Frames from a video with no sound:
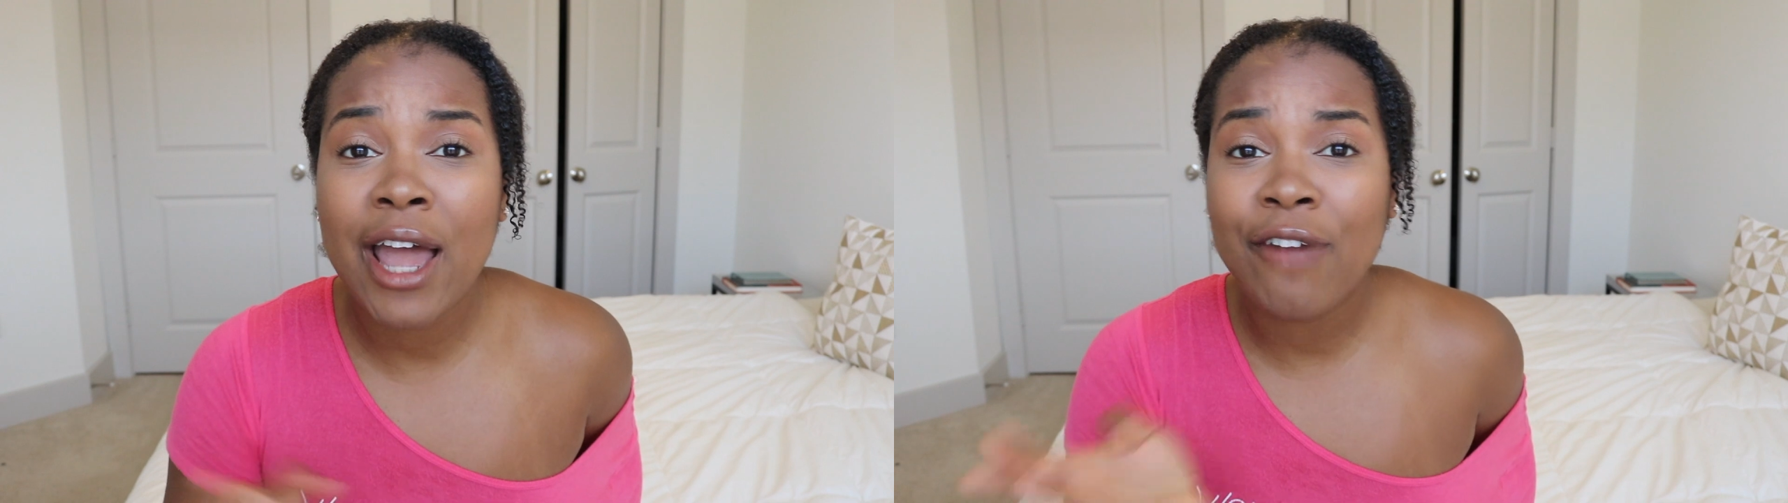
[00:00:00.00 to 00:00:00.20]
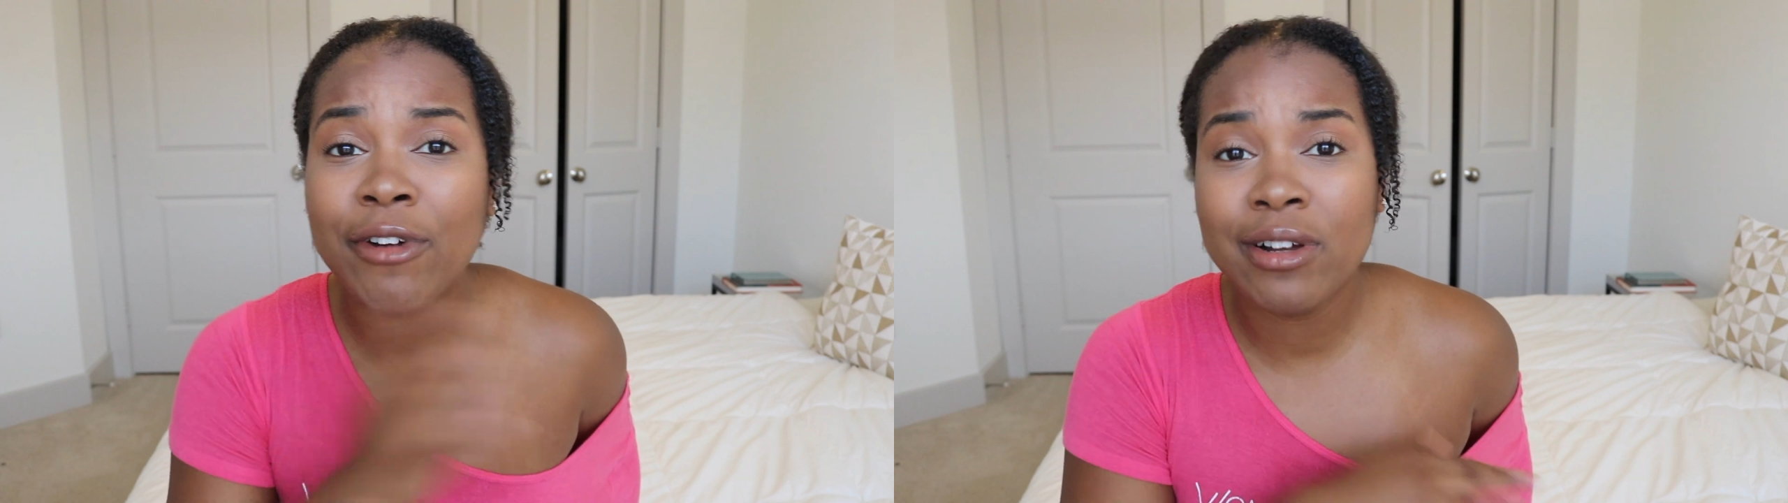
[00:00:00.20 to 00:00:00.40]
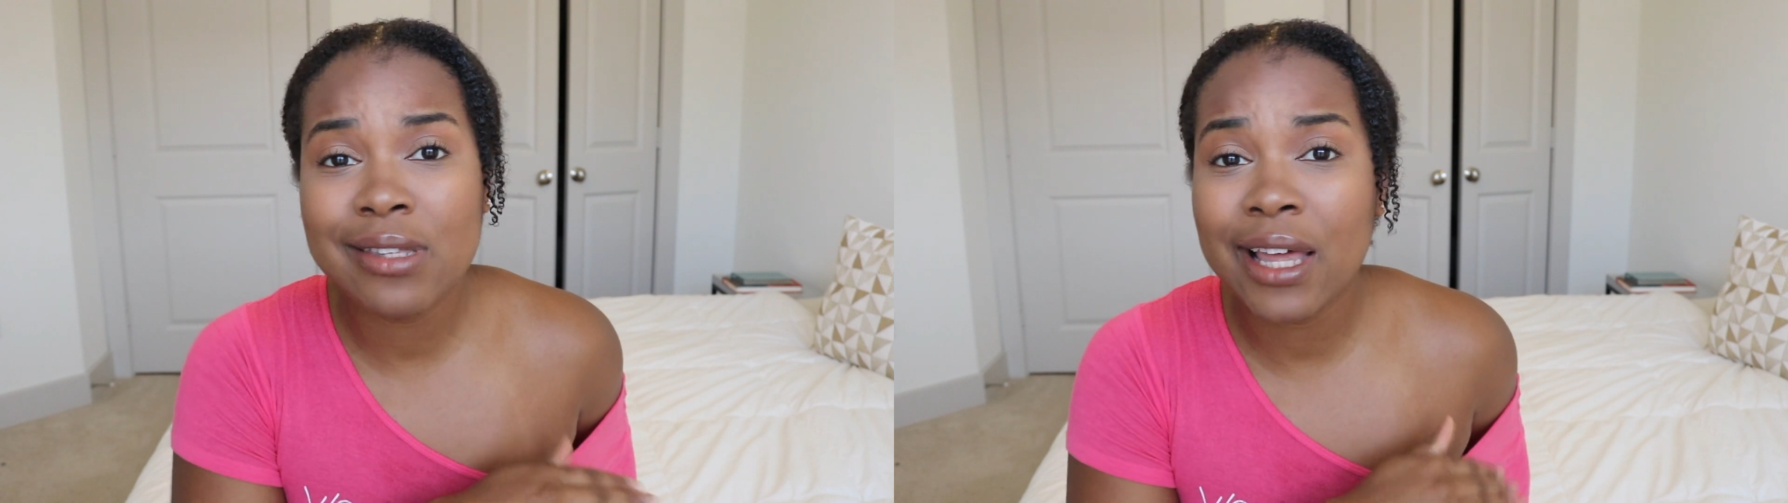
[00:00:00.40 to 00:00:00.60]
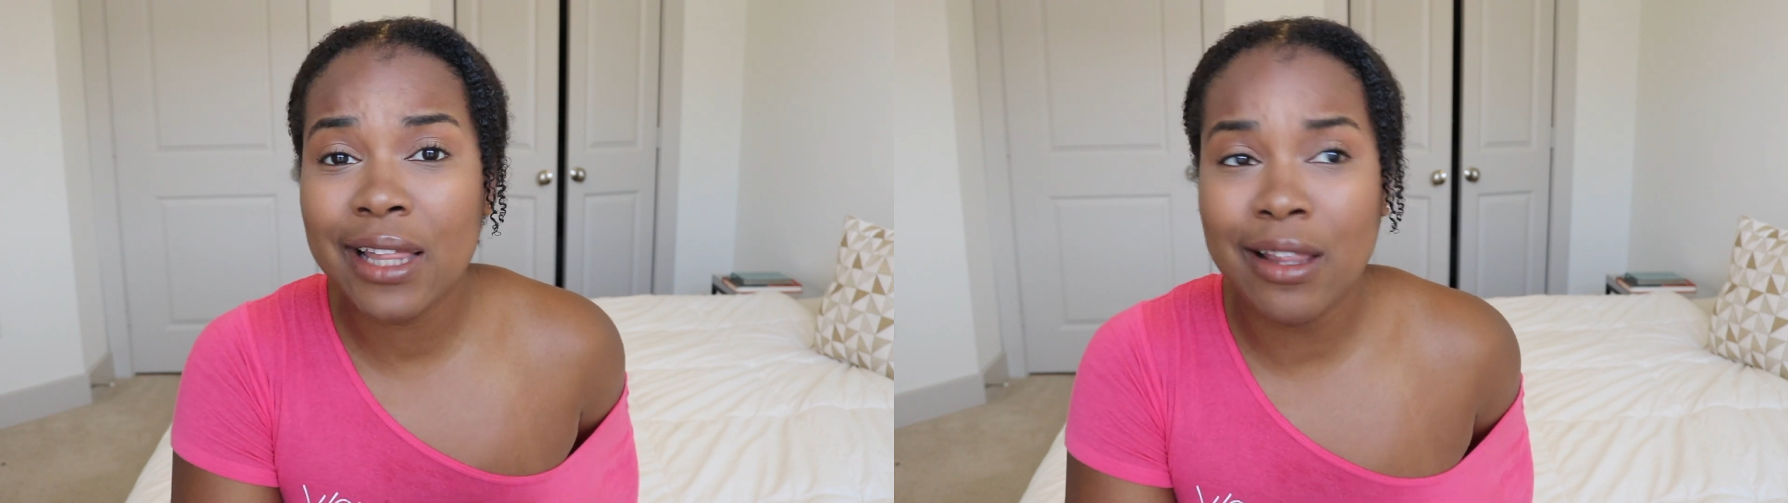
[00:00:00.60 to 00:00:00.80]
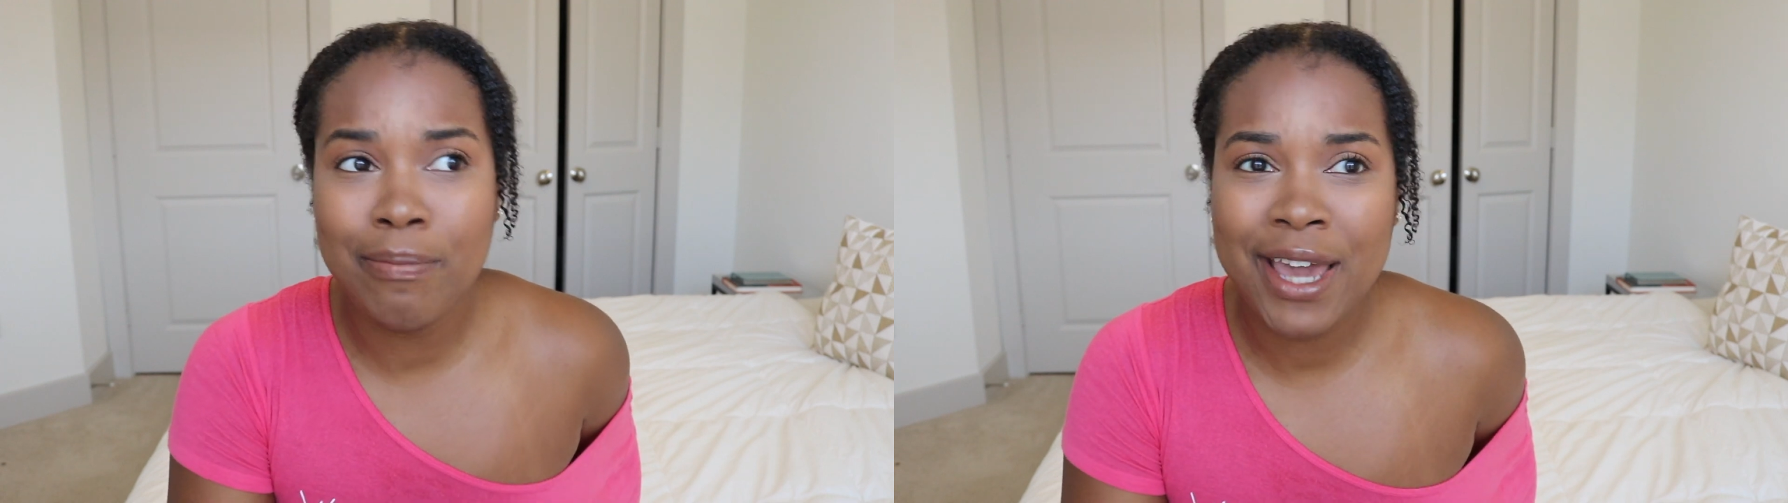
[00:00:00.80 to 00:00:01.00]
Africa is
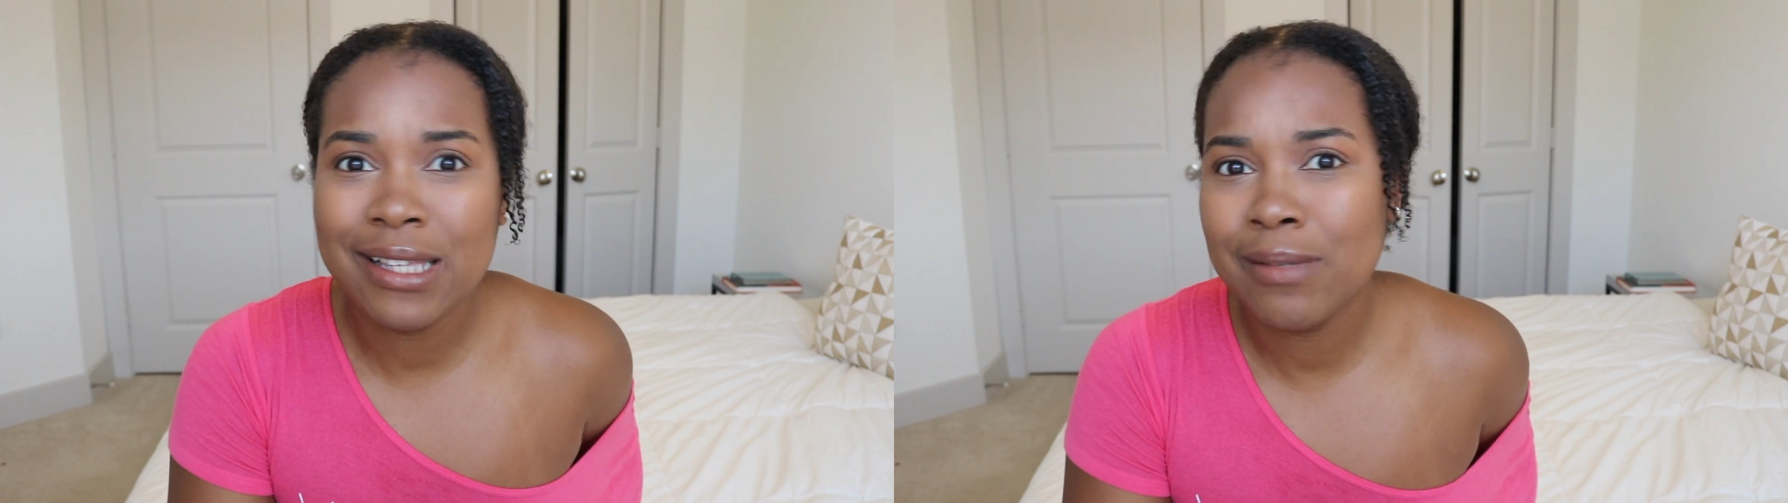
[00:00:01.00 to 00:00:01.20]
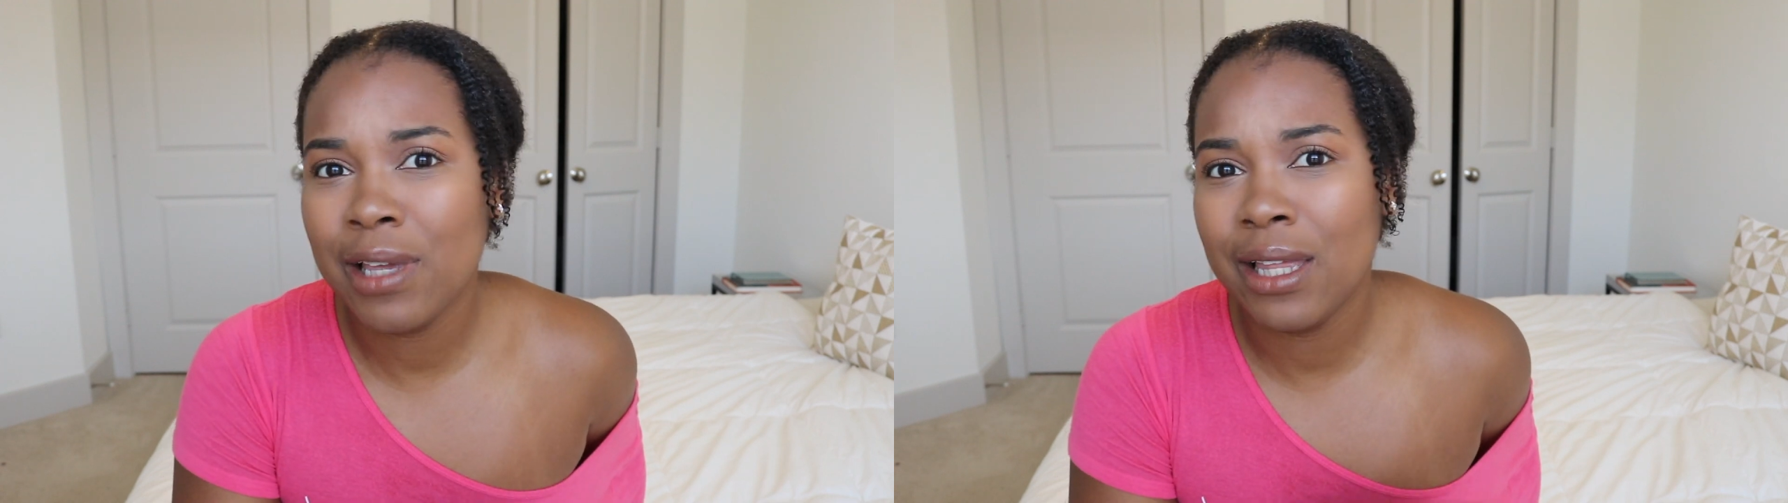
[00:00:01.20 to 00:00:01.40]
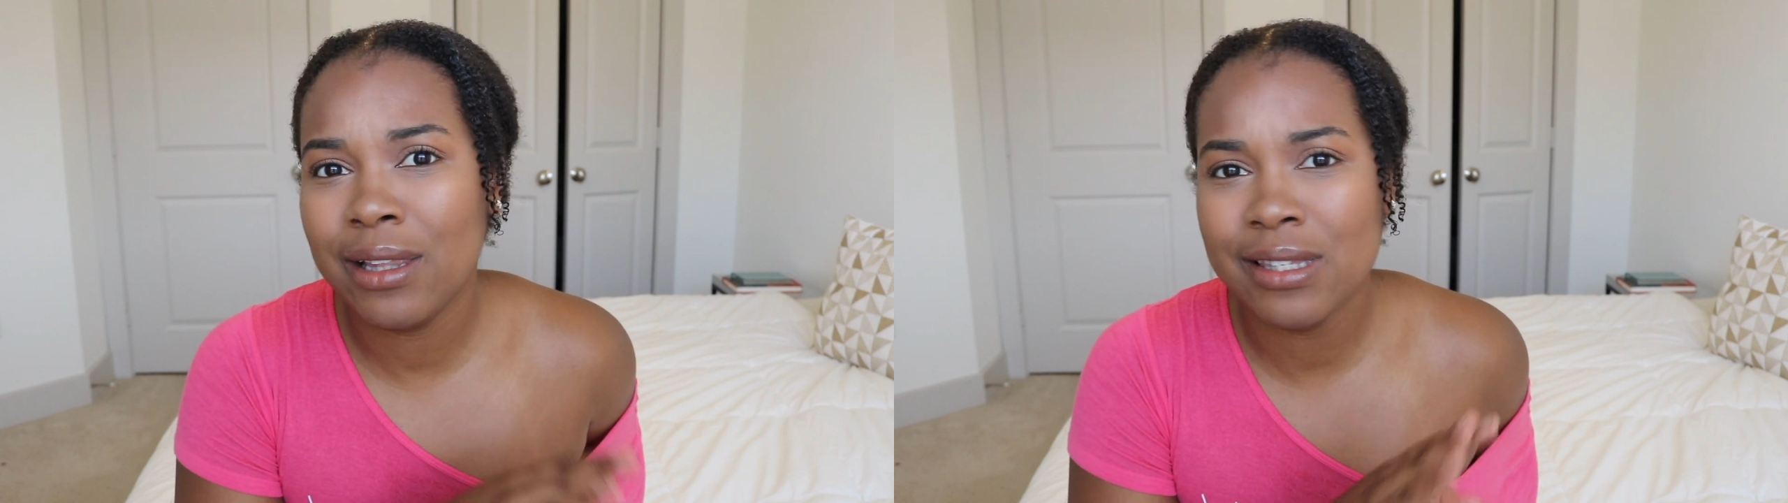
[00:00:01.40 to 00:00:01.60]
like in the basement,